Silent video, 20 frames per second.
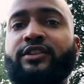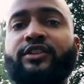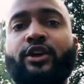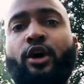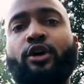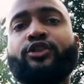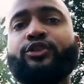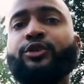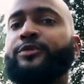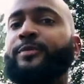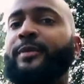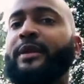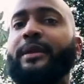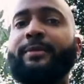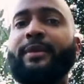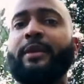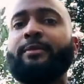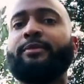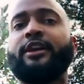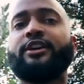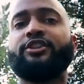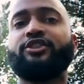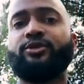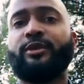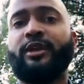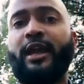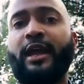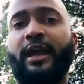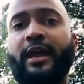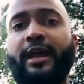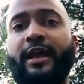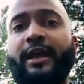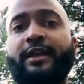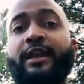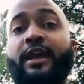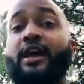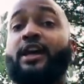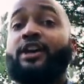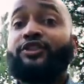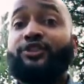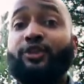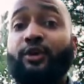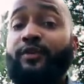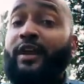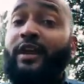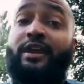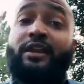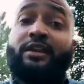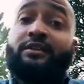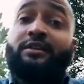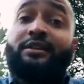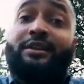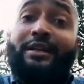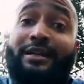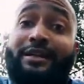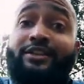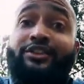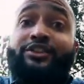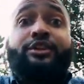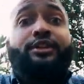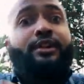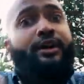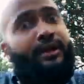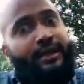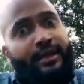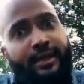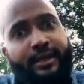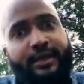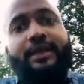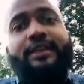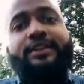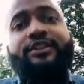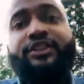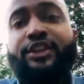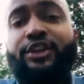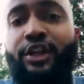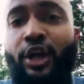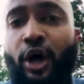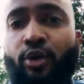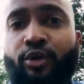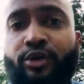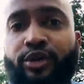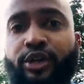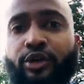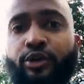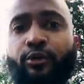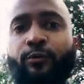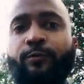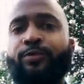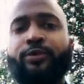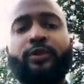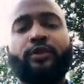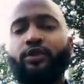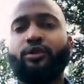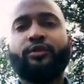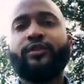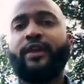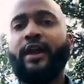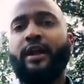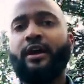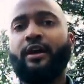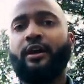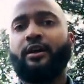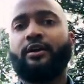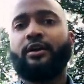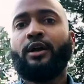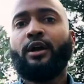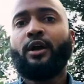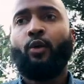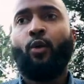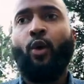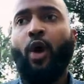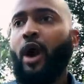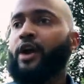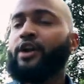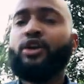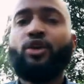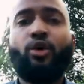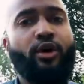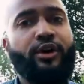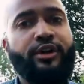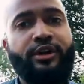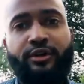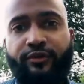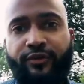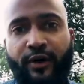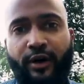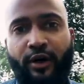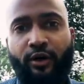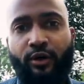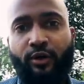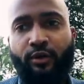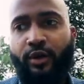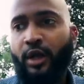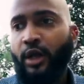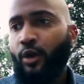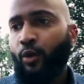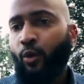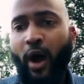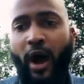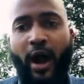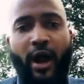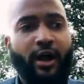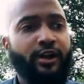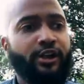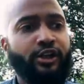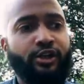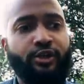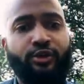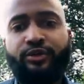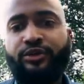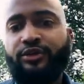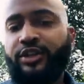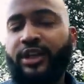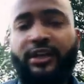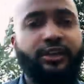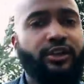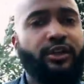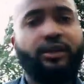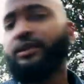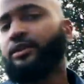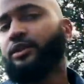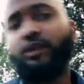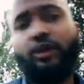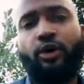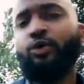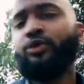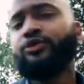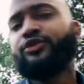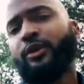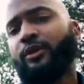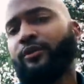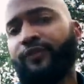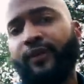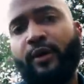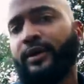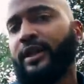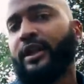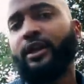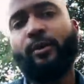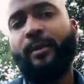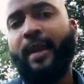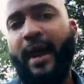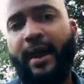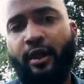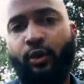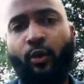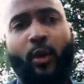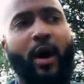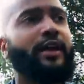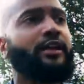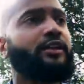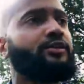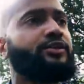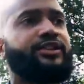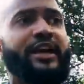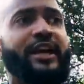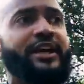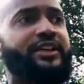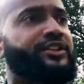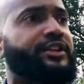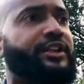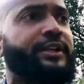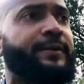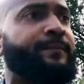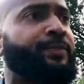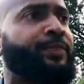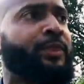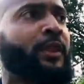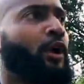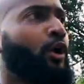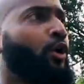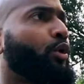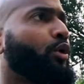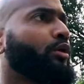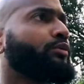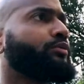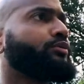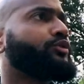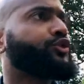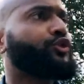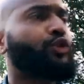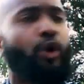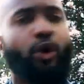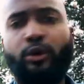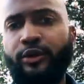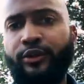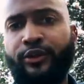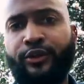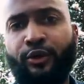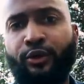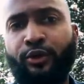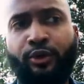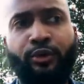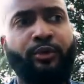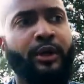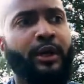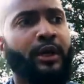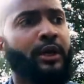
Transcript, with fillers: talk to as many people as you can so they can get to, again, to know you. You're there. Why are you on your phone? Why are you, who's on the phone? They don't matter. Why are you texting or scrolling through